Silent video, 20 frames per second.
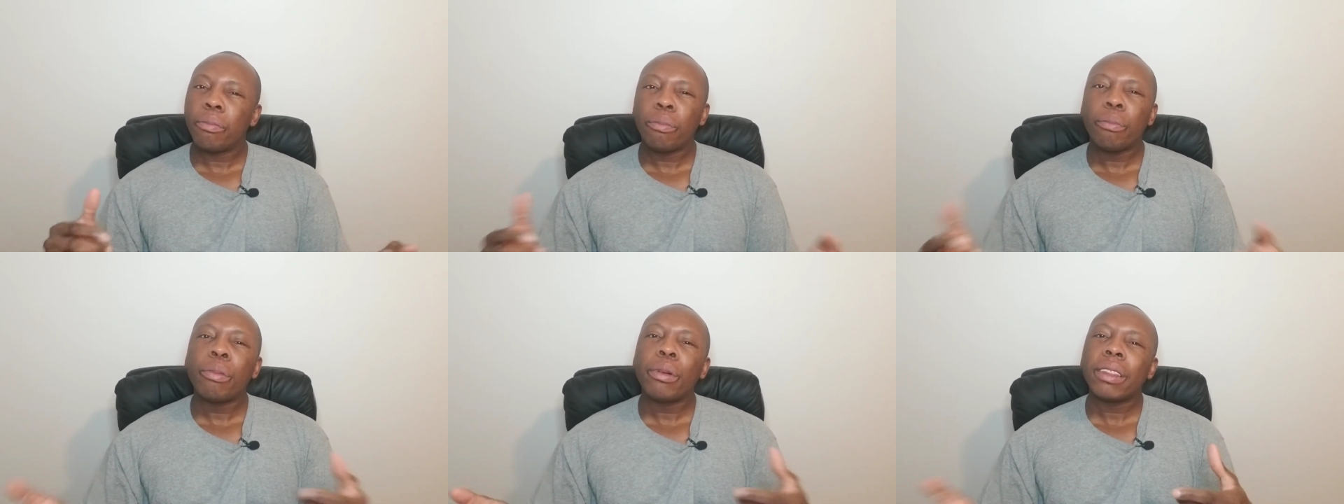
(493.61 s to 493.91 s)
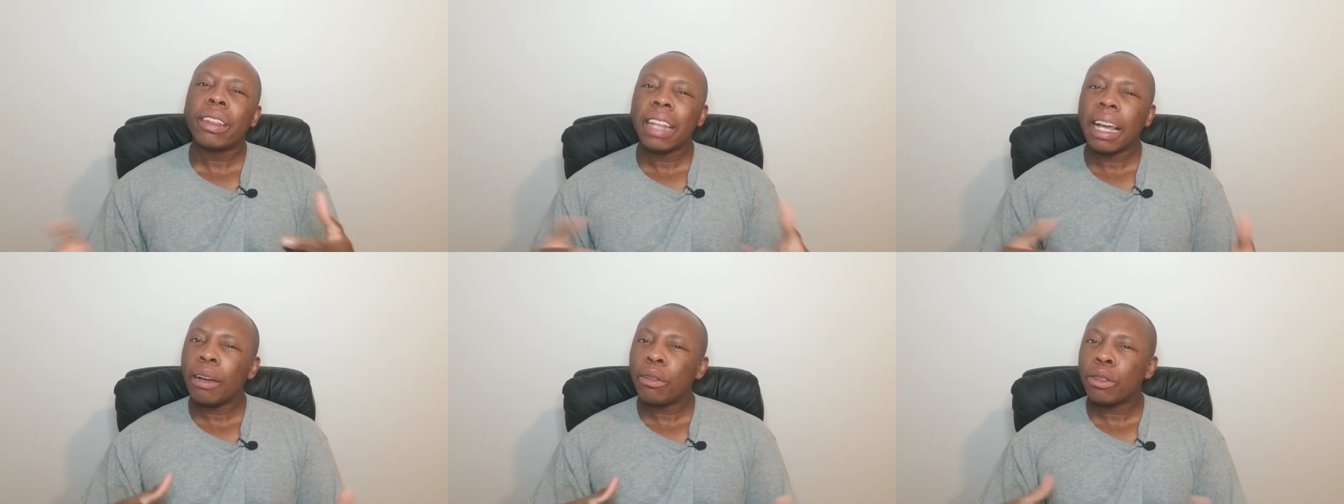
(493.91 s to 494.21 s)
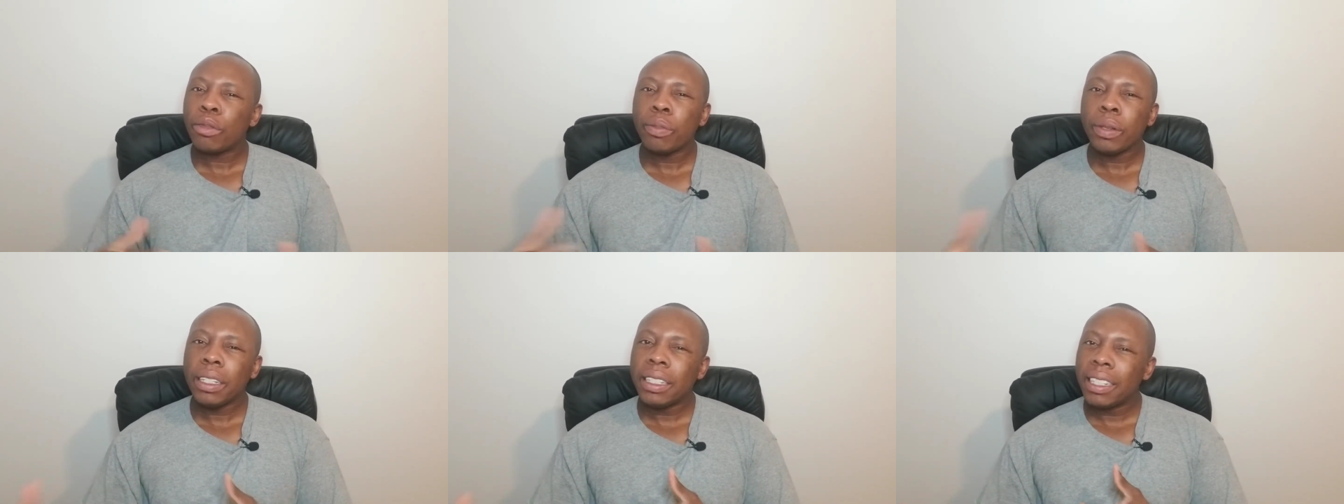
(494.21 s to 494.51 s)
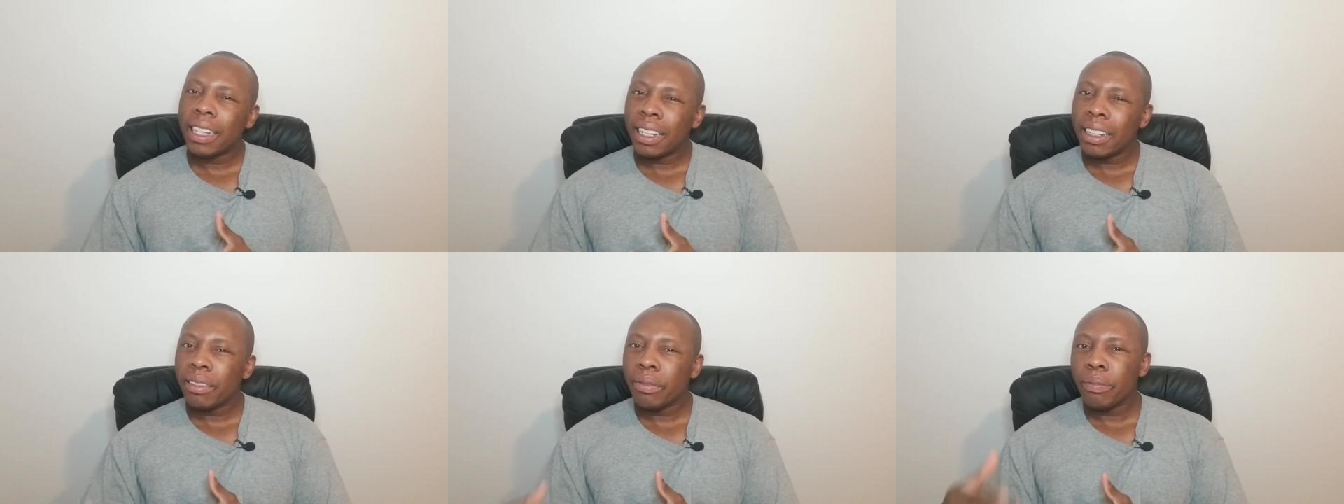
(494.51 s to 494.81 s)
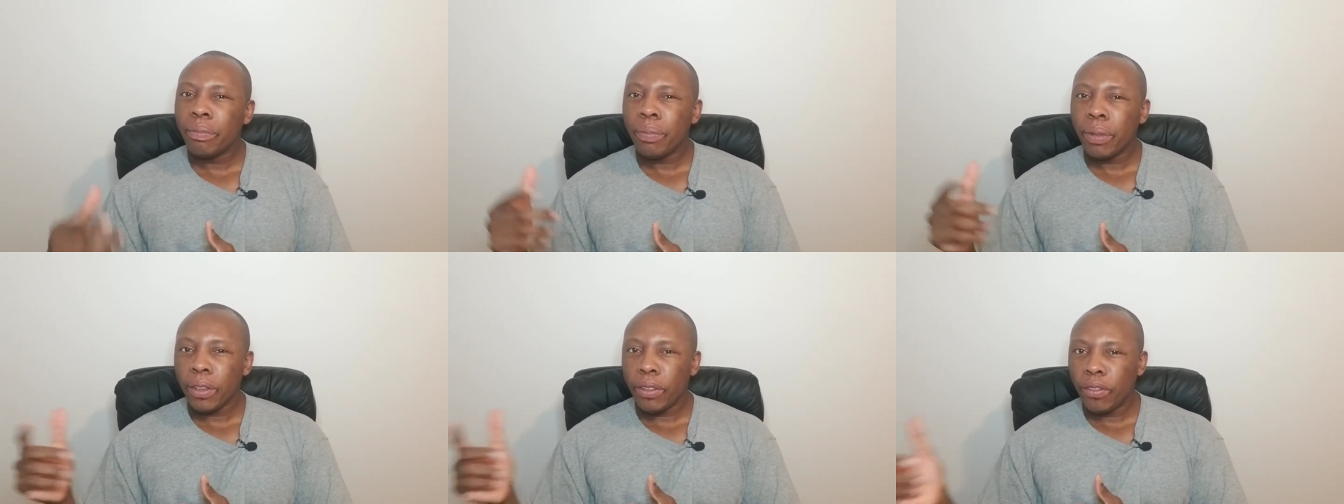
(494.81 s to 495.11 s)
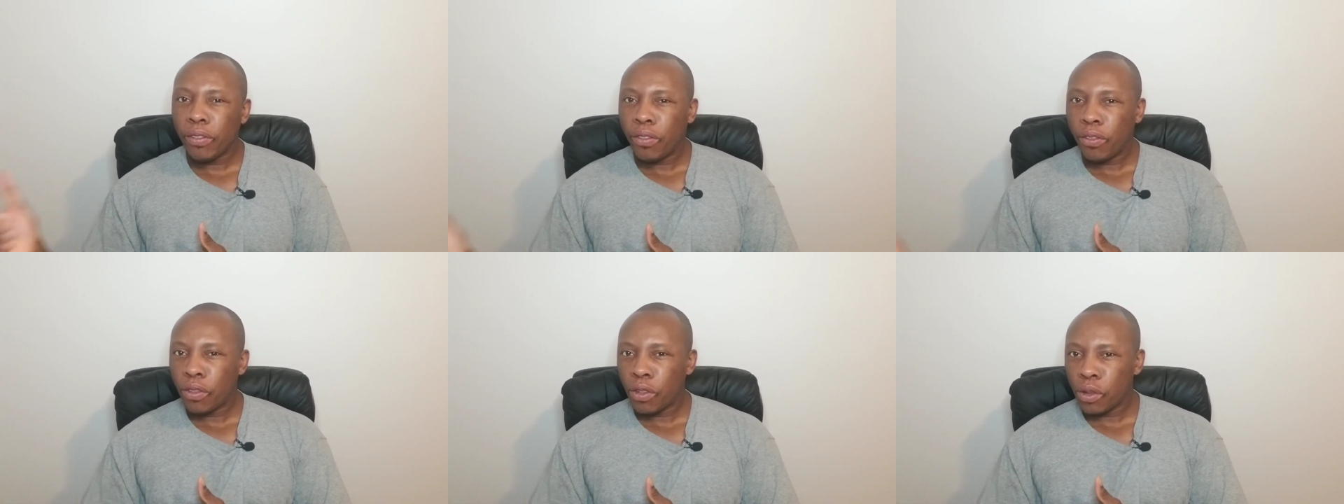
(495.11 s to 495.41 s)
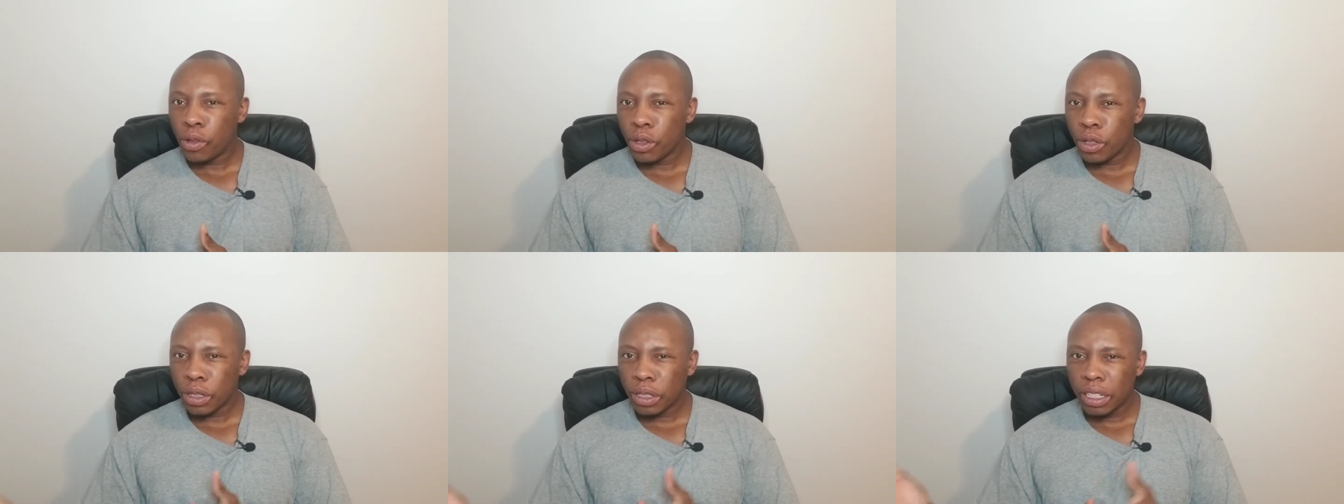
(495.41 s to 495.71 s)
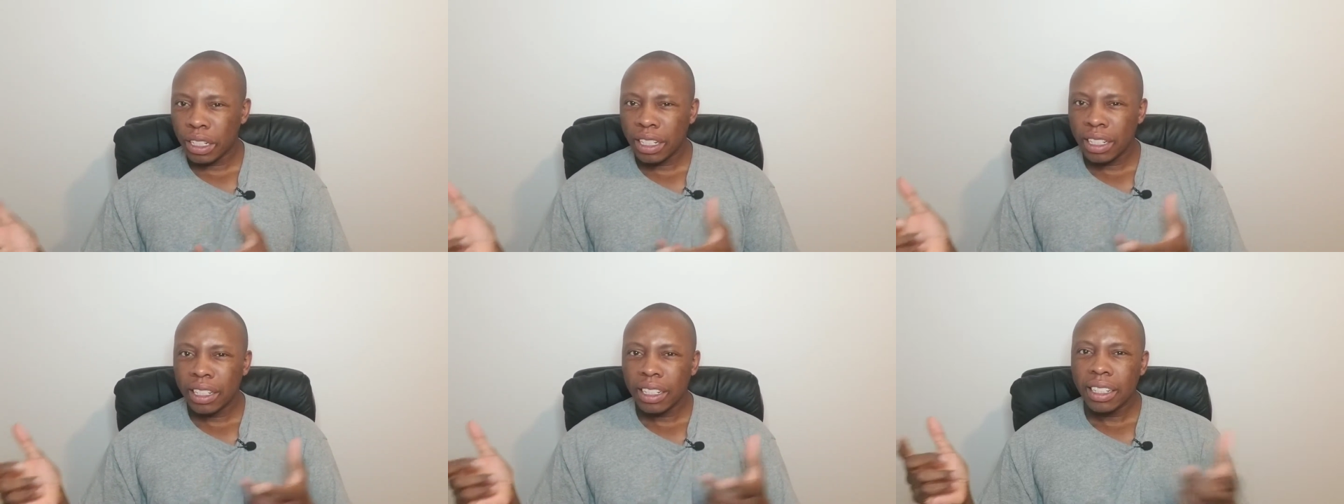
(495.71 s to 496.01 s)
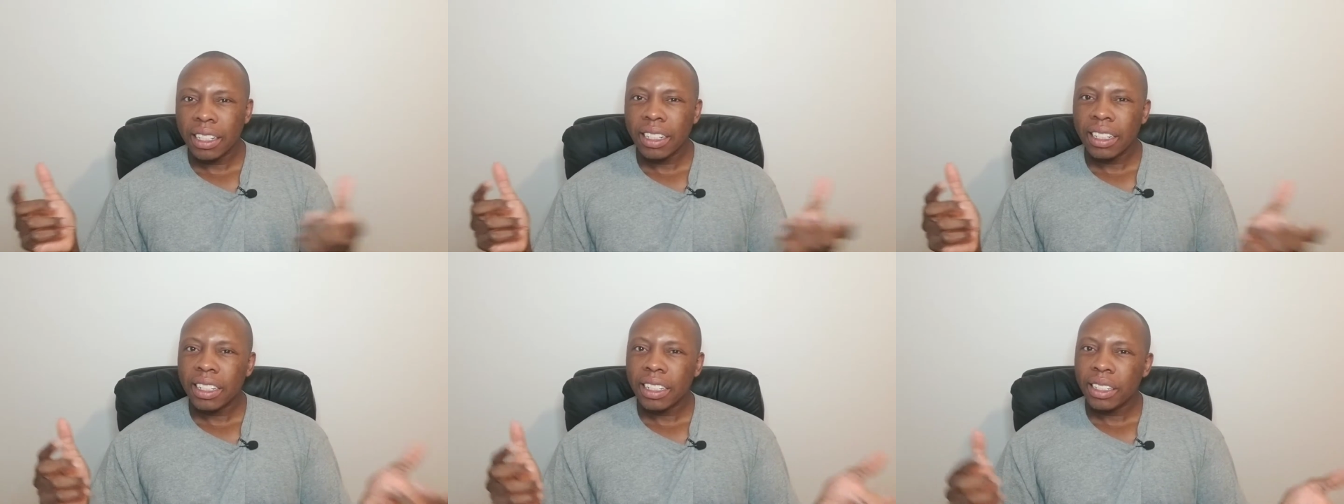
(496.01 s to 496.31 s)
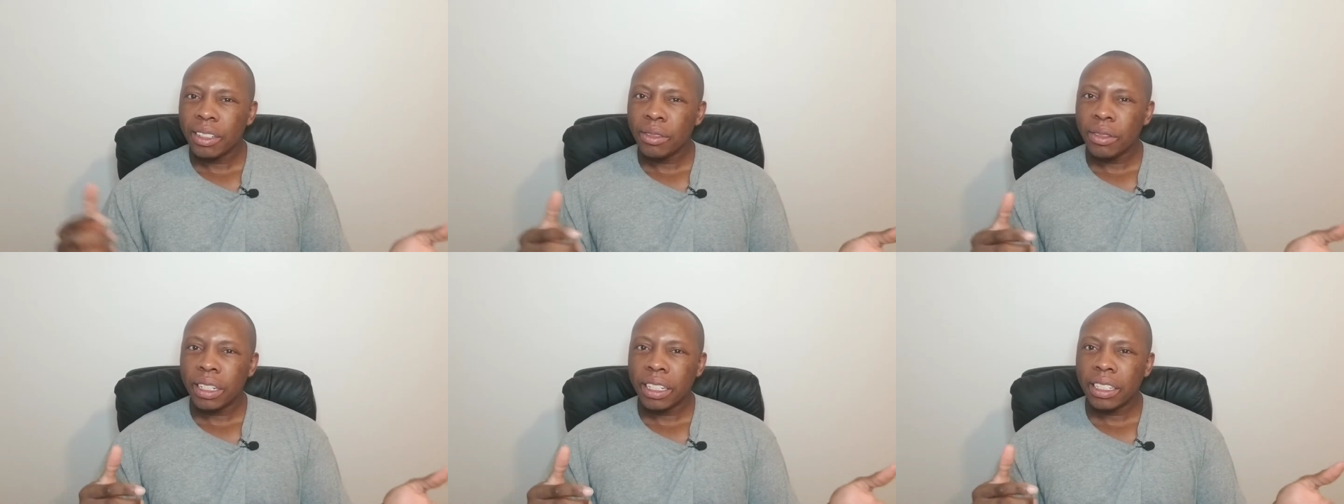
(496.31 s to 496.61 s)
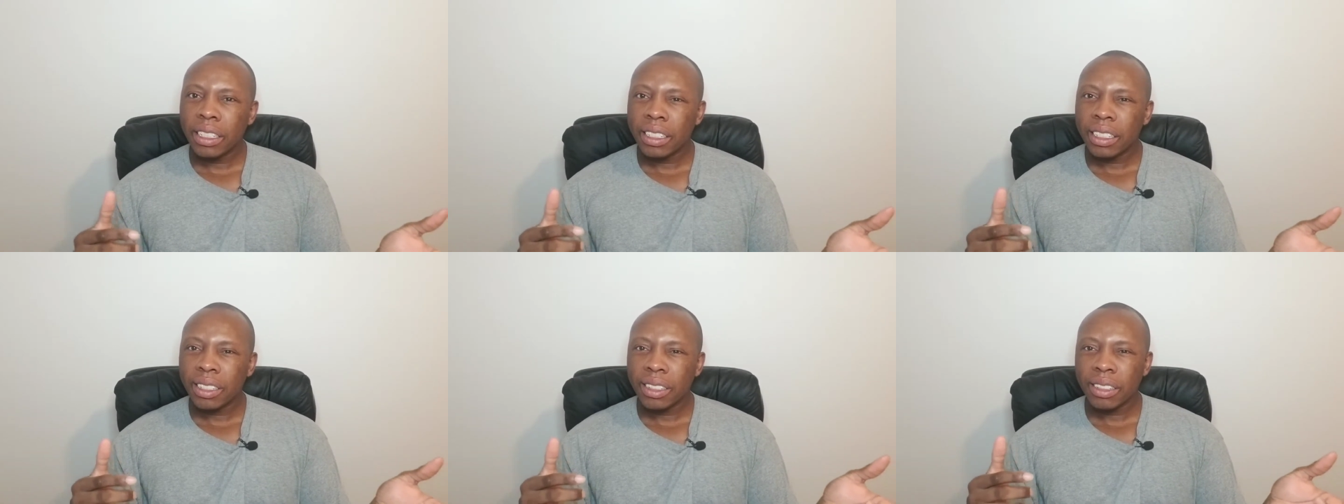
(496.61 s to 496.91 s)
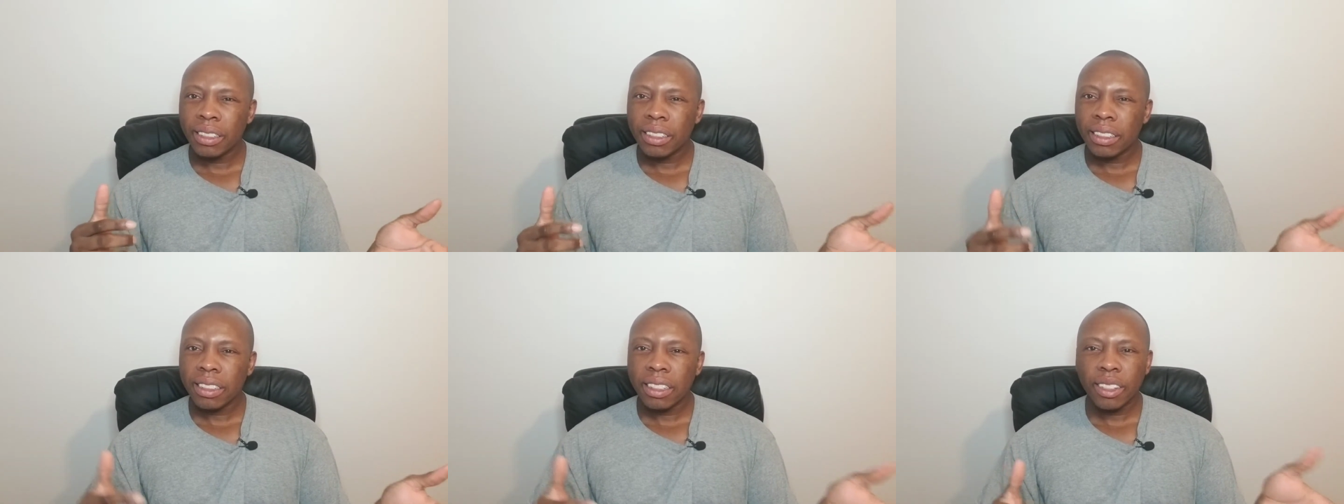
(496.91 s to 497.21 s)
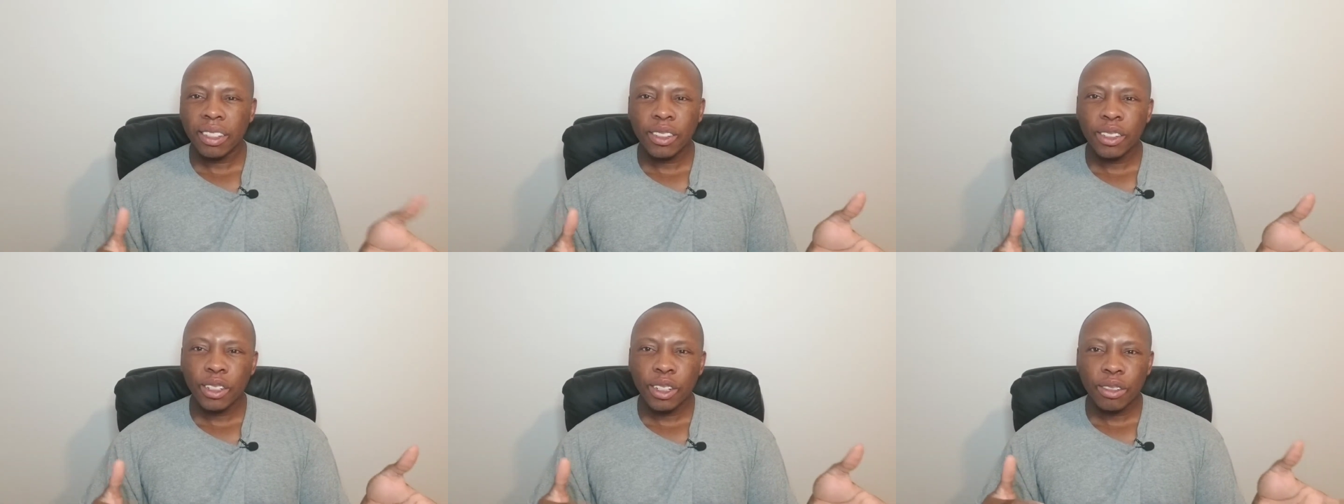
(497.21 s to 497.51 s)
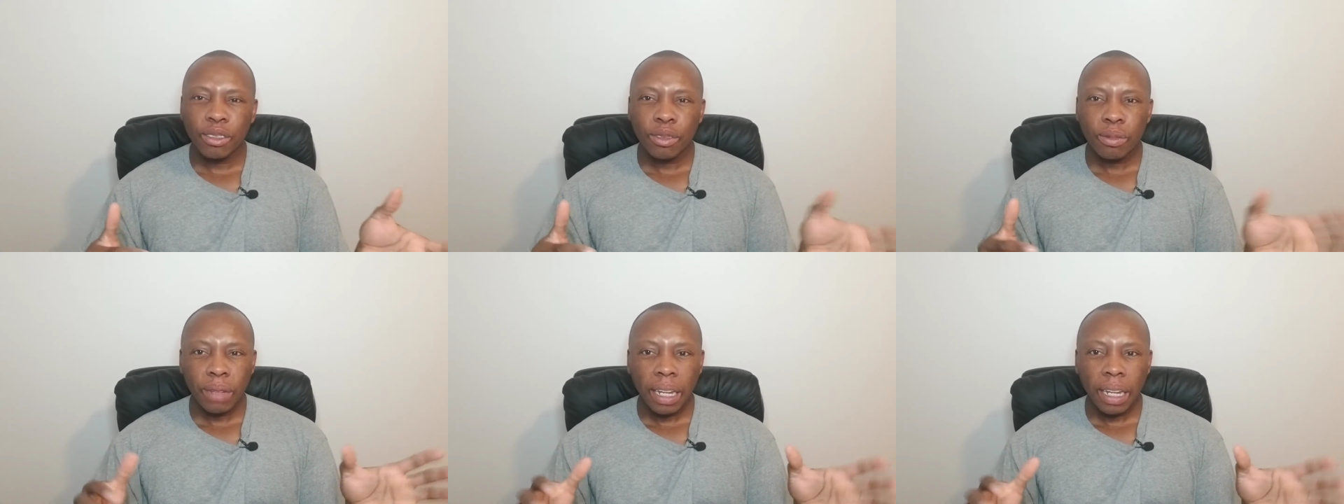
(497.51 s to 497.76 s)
but that would be done before you get into the courtroom.